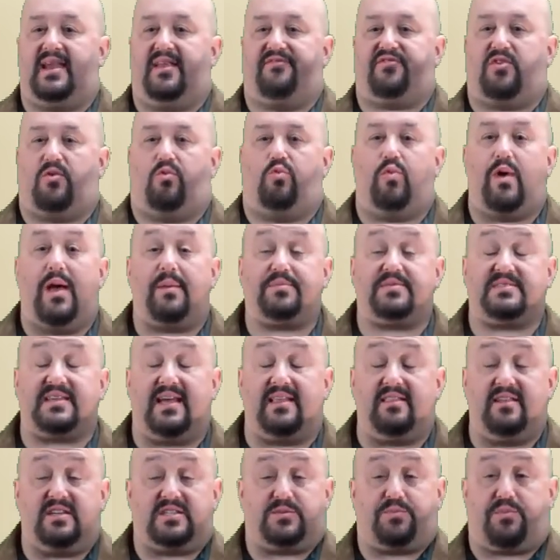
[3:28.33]
If their
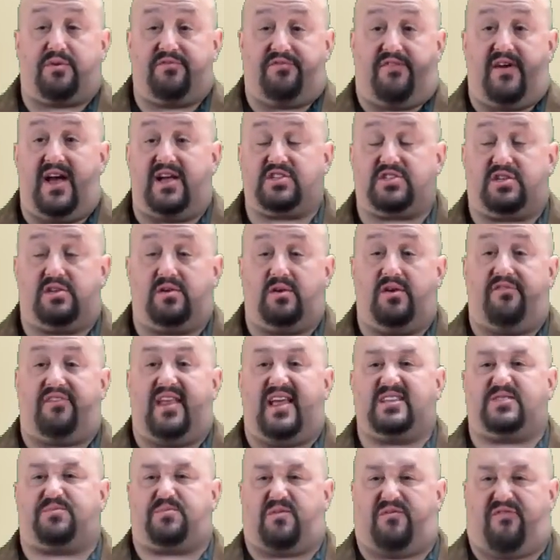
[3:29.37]
website looks professional, if it
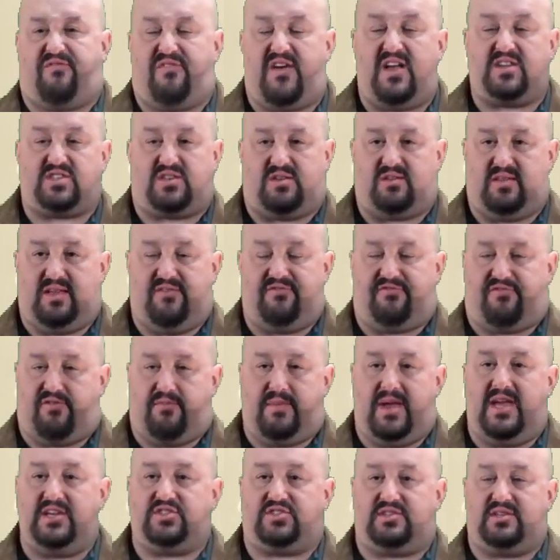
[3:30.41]
has professional
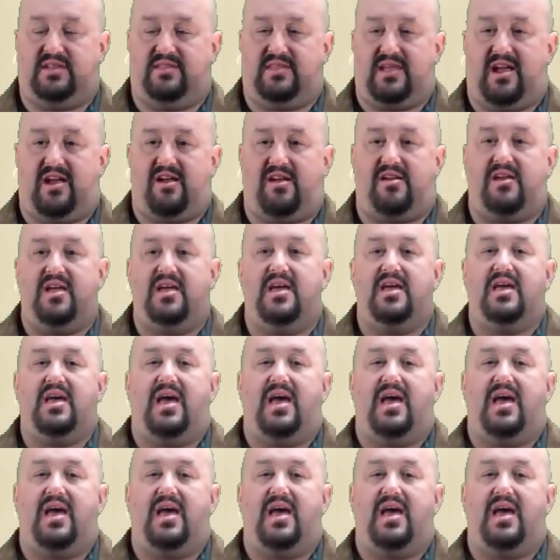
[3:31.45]
information in there,